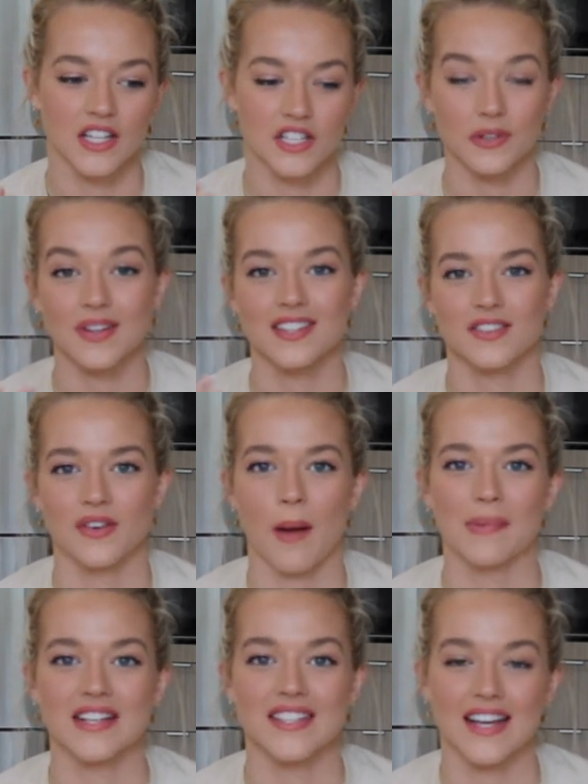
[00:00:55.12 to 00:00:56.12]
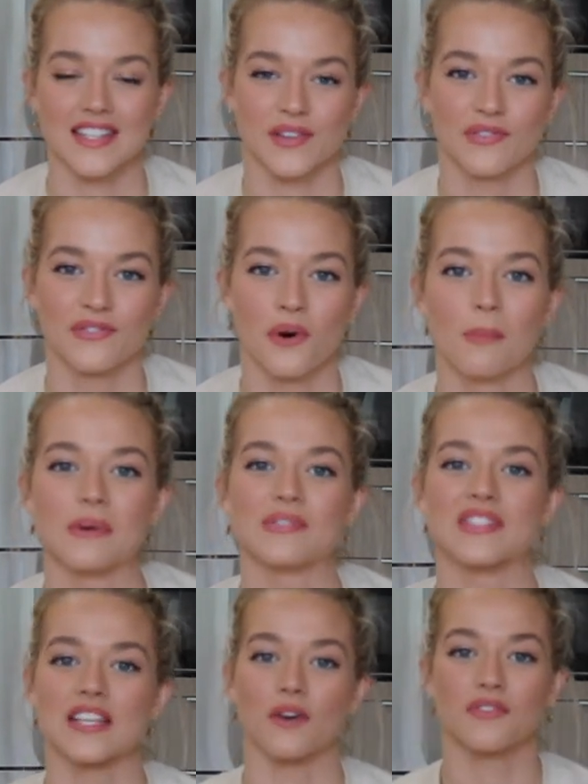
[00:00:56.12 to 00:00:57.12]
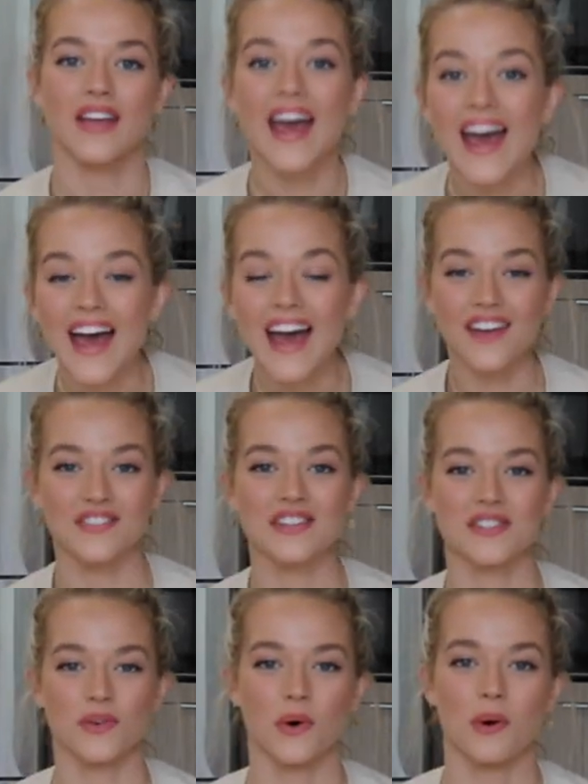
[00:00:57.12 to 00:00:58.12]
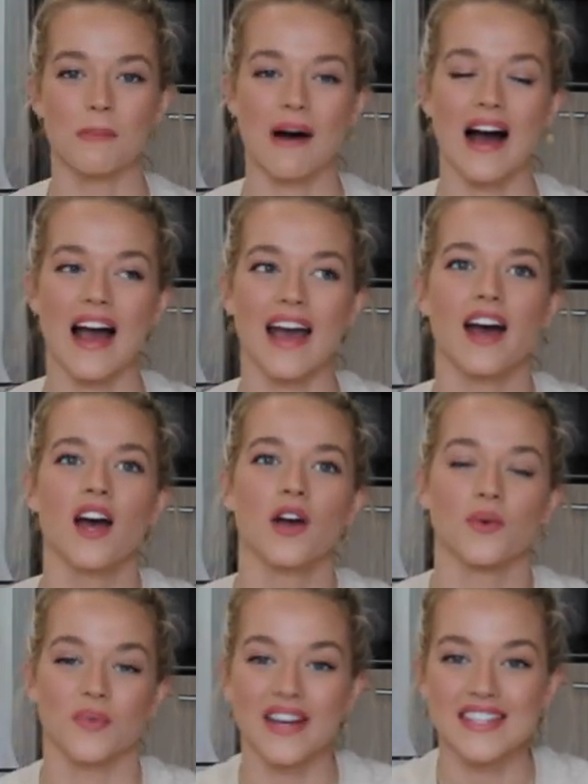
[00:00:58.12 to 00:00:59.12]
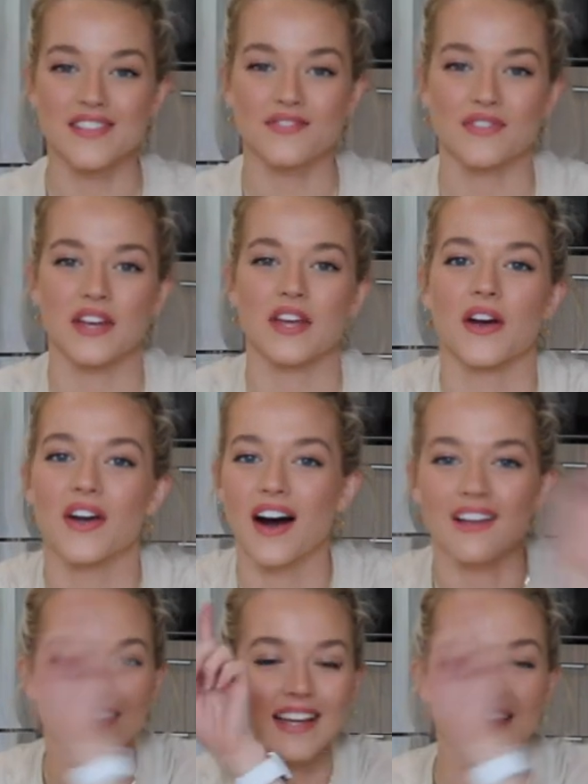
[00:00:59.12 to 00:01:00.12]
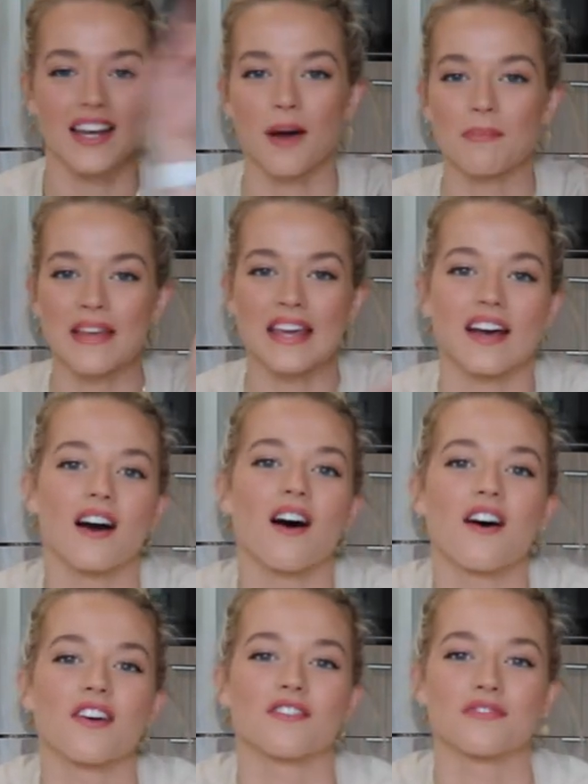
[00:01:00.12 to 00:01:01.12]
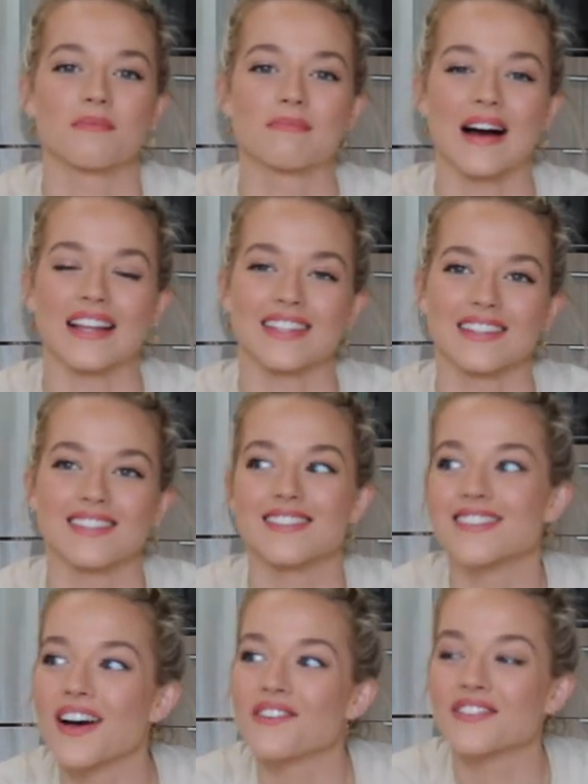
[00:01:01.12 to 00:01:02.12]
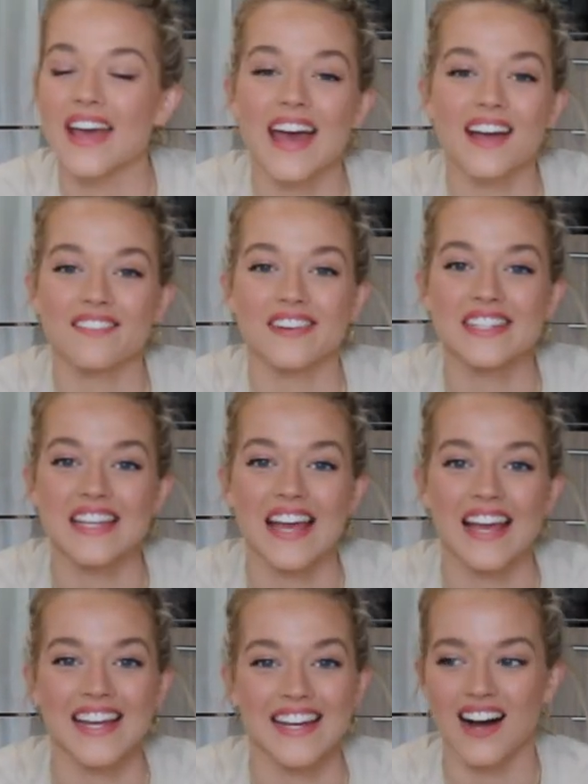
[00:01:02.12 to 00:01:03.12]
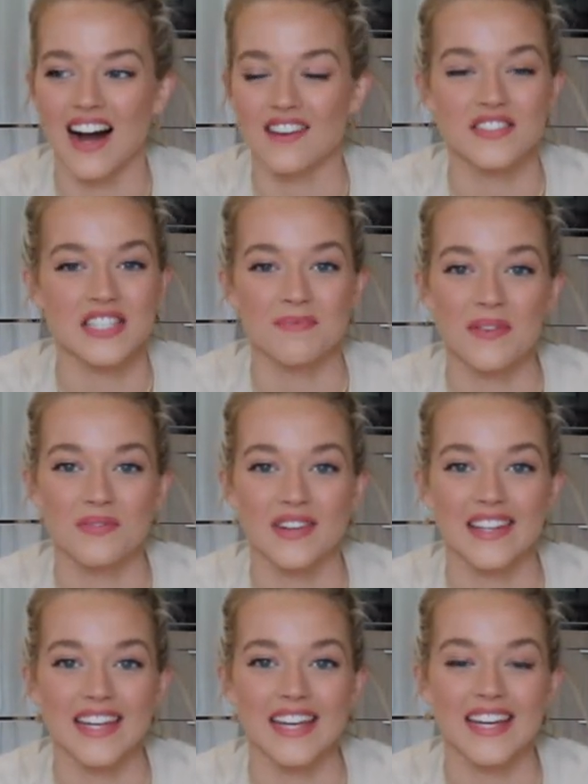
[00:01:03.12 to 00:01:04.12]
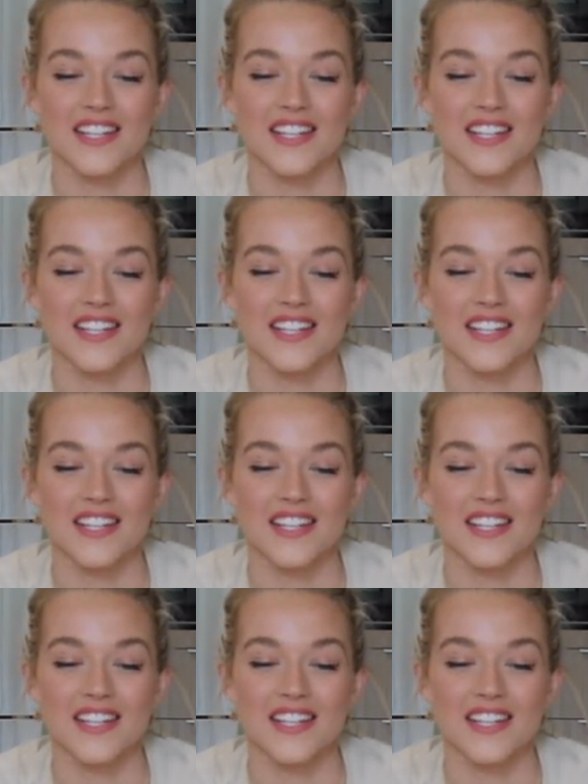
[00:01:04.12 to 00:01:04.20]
doing ceramics as a form of self-care. If you saw my recent video, I'll link it up here, of my little self-care routine. I've just been really